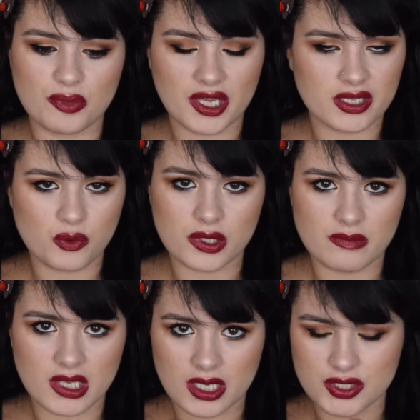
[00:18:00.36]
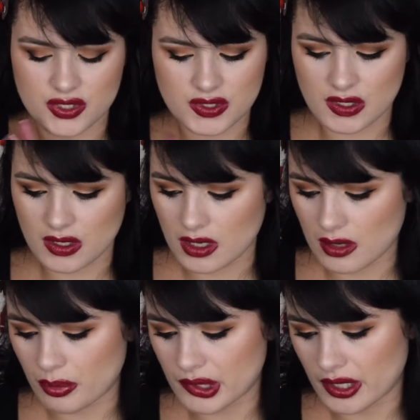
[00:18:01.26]
bring it with me and just
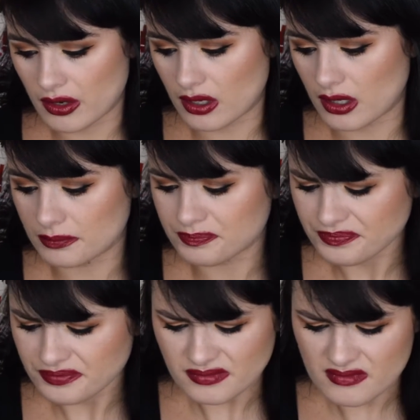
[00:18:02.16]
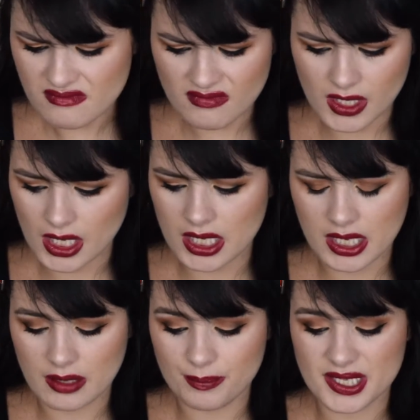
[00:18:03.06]
put it on,
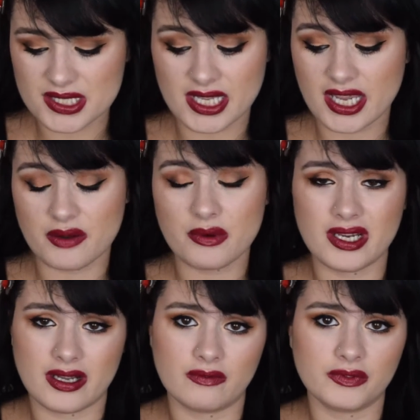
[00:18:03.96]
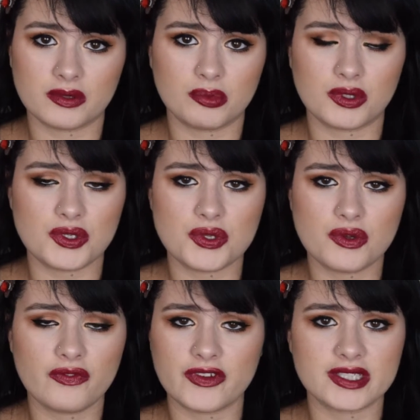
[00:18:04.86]
because they are really comfortable. You
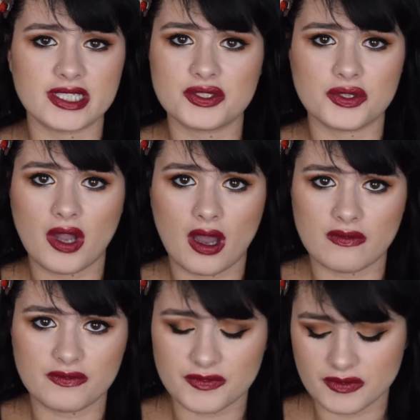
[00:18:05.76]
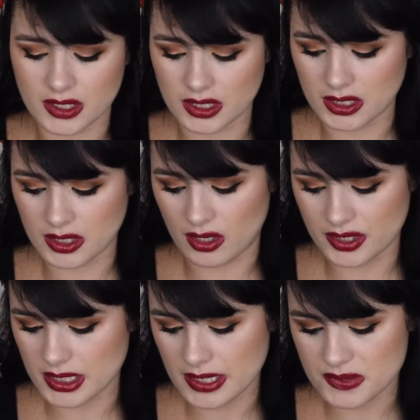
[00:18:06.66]
don't feel that you have
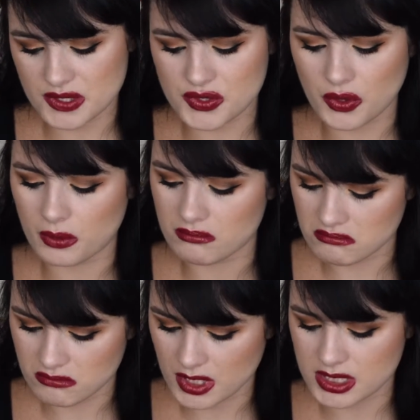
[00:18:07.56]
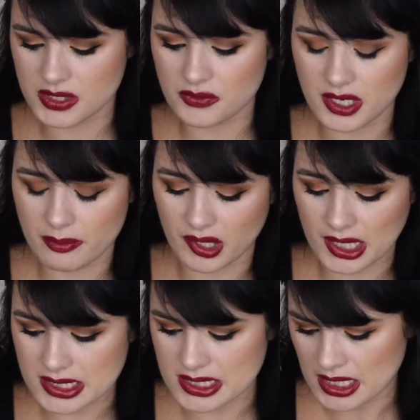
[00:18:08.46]
on the lips, so it's a really
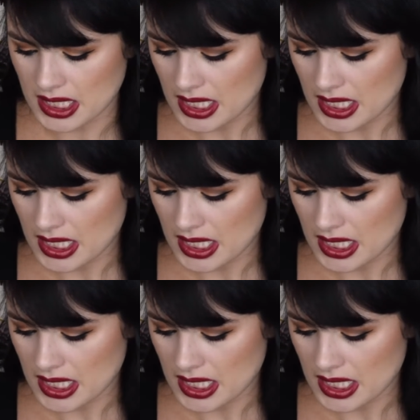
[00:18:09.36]
plus.